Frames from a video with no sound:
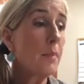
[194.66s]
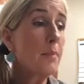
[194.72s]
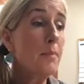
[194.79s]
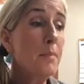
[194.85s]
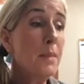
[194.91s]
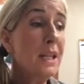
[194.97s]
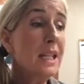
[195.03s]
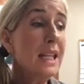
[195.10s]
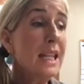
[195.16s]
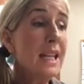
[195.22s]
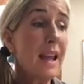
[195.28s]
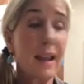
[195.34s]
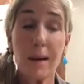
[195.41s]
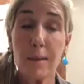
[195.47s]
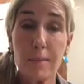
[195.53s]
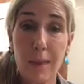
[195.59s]

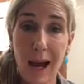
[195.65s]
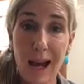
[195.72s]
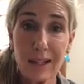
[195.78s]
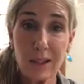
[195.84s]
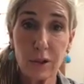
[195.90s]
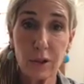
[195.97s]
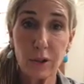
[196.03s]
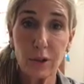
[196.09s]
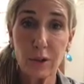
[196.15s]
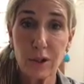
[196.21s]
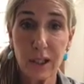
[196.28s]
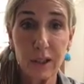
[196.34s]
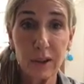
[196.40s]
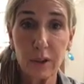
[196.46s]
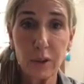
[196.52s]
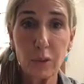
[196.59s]
mini ambassadors
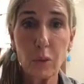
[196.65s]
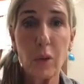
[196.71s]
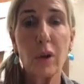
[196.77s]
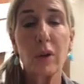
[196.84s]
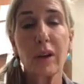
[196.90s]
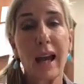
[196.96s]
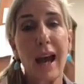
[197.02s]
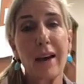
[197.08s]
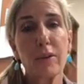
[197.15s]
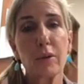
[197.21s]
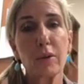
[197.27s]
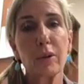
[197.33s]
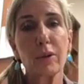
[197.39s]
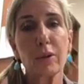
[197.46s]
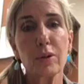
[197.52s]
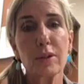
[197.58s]
and goodwill
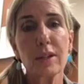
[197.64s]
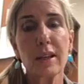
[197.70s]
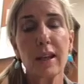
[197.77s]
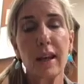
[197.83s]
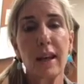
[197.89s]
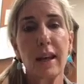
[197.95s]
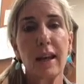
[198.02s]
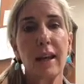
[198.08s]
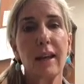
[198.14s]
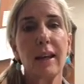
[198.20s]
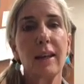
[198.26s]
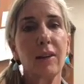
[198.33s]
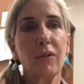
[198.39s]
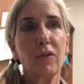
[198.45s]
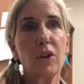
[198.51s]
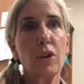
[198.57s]
gatherers.
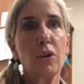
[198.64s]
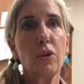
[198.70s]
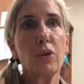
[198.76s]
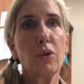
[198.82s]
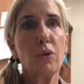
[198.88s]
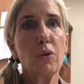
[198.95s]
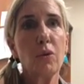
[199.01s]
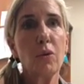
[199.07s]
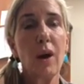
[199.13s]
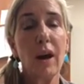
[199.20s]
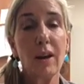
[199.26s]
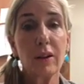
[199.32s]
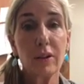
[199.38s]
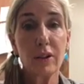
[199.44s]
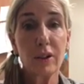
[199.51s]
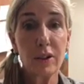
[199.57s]
If you
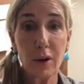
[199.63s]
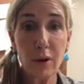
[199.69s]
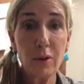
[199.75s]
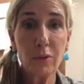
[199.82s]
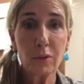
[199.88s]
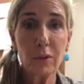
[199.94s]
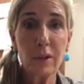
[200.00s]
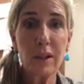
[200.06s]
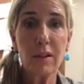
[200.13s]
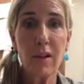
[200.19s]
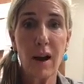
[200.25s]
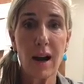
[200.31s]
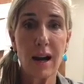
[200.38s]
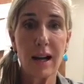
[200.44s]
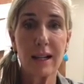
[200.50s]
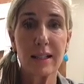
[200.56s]
don't
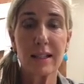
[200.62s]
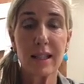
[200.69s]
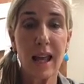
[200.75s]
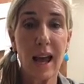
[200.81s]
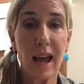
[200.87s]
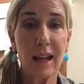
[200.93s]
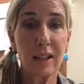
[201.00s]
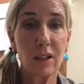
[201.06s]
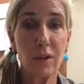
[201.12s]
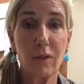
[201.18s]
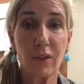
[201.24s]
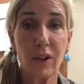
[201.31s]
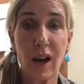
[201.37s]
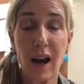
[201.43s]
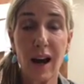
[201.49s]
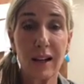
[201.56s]
realize that
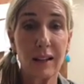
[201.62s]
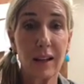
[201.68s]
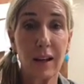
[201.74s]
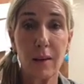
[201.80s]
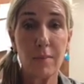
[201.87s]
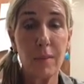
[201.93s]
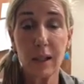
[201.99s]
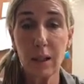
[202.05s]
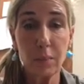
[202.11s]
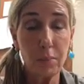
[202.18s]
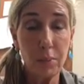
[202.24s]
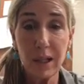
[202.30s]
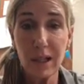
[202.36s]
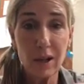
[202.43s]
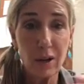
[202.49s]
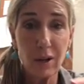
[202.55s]
you've got a mini
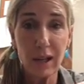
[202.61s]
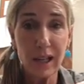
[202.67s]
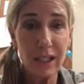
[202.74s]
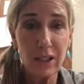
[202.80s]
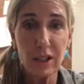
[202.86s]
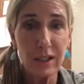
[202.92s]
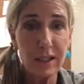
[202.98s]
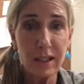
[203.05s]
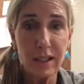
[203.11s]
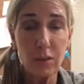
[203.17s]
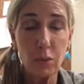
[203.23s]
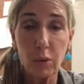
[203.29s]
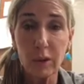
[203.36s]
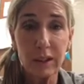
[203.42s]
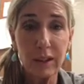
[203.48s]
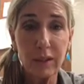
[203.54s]
PR agency
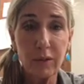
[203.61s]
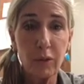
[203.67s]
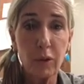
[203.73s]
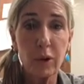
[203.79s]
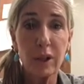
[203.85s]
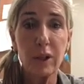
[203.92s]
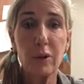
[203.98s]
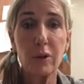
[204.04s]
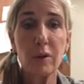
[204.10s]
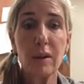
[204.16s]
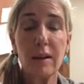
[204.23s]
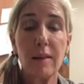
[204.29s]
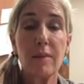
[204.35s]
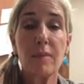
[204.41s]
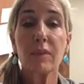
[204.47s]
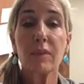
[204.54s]
working for you,
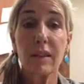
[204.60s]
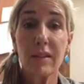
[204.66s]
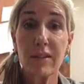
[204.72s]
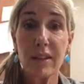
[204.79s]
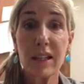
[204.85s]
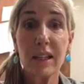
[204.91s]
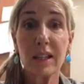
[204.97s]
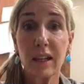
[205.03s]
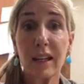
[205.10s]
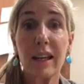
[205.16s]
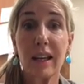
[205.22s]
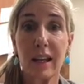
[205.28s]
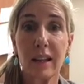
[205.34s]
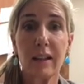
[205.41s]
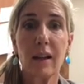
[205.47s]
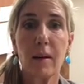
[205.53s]
think
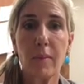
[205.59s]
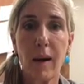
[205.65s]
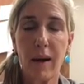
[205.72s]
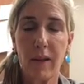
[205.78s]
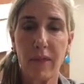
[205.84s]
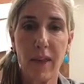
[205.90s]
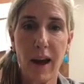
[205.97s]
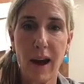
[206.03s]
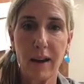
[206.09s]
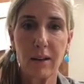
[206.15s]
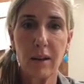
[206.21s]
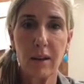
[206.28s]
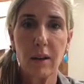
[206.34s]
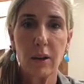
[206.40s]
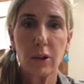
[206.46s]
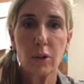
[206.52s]
again about that.
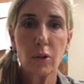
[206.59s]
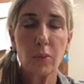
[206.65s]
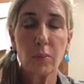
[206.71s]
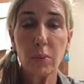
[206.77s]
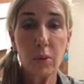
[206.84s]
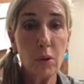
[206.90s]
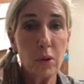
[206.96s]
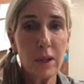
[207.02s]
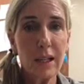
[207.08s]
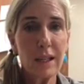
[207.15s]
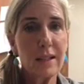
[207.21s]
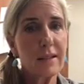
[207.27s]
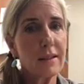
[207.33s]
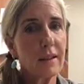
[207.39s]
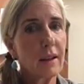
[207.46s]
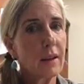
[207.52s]
Your
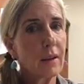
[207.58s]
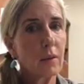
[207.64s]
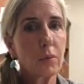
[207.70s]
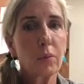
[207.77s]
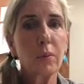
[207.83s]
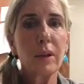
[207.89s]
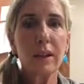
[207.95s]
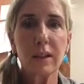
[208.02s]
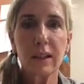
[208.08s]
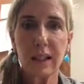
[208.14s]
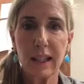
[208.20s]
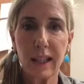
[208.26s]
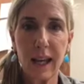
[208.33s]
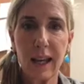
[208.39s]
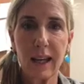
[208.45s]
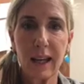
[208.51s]
employees really
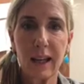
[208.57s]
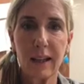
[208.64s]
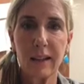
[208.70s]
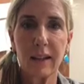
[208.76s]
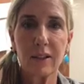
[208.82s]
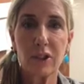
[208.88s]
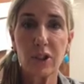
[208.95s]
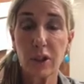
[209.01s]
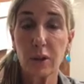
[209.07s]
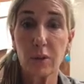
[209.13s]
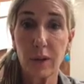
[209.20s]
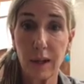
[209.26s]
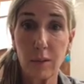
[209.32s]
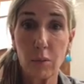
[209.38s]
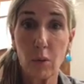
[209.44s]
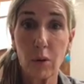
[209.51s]
can
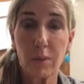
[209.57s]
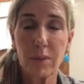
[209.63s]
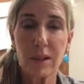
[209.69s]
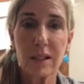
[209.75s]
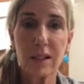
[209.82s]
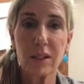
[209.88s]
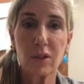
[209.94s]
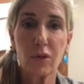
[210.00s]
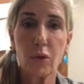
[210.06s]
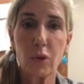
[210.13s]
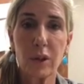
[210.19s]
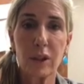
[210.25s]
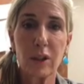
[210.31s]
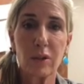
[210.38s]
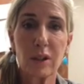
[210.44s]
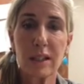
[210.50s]
generate more business for
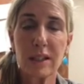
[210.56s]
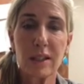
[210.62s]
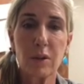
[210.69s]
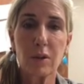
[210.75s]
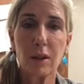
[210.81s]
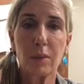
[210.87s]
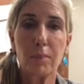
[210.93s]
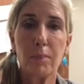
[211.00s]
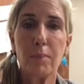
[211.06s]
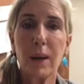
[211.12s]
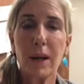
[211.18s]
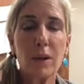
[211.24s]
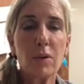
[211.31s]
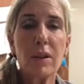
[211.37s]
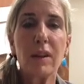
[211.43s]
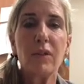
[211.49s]
you. And so the
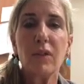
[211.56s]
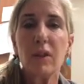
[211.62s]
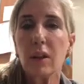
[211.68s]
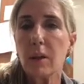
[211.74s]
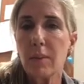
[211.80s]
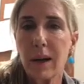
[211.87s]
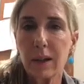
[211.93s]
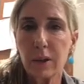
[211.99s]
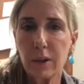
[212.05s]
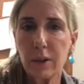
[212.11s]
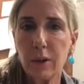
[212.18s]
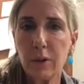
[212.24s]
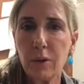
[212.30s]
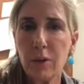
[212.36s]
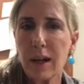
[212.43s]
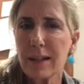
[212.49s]
better they feel about
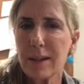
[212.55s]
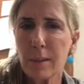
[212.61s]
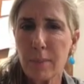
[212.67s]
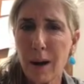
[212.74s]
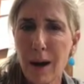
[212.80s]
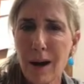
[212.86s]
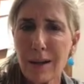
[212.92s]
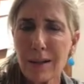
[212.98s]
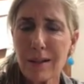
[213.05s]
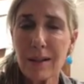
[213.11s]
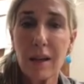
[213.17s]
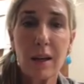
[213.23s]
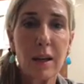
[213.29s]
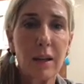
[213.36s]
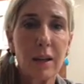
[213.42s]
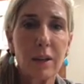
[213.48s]
you as a boss,
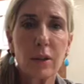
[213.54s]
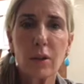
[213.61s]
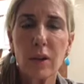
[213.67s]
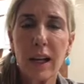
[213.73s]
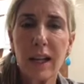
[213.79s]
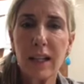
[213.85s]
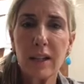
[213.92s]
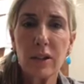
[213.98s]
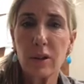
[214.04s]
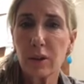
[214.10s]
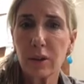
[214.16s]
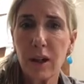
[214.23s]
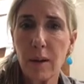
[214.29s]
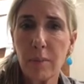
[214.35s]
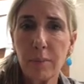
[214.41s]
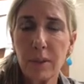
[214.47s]
your
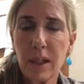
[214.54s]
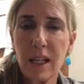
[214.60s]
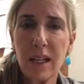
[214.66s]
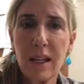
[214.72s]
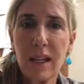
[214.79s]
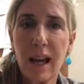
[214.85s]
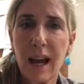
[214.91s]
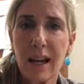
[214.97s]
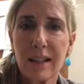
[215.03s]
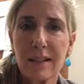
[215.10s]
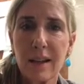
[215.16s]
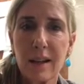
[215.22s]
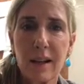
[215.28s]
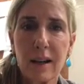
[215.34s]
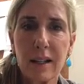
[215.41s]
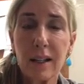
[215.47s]
company as
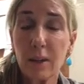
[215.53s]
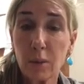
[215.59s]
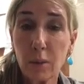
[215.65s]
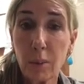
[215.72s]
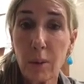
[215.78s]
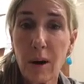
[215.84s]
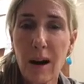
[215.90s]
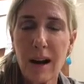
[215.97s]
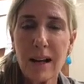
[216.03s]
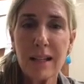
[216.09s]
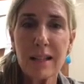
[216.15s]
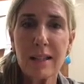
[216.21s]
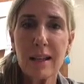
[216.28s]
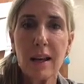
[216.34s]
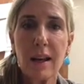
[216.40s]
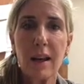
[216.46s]
an
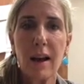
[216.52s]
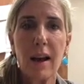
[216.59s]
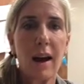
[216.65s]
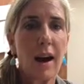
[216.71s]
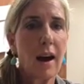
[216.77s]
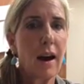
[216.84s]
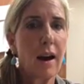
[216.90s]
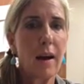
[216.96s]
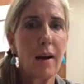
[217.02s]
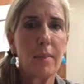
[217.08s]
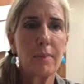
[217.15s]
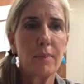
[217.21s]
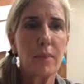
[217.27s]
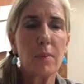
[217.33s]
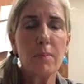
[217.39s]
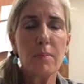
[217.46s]
enterprise,
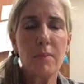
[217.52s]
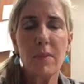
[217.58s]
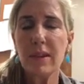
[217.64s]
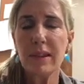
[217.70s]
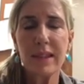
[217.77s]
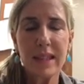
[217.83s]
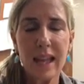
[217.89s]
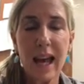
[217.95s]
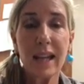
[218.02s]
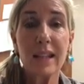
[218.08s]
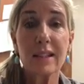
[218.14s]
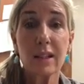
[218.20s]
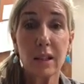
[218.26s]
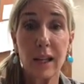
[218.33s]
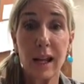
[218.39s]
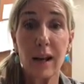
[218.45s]
that
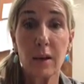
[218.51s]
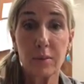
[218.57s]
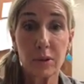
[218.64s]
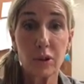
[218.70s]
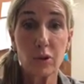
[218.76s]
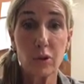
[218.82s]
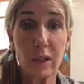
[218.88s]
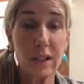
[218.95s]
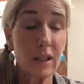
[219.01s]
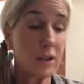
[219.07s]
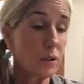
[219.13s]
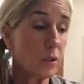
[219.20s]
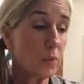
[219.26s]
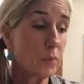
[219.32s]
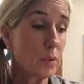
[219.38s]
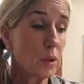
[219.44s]
is going to help strengthen
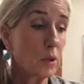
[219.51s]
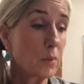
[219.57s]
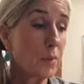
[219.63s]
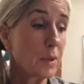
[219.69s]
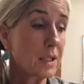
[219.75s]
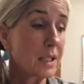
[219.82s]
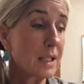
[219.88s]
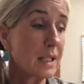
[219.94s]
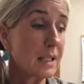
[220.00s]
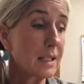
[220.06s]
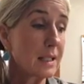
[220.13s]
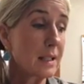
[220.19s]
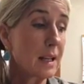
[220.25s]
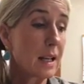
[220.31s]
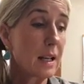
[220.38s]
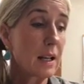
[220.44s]
your
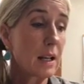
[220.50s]
business.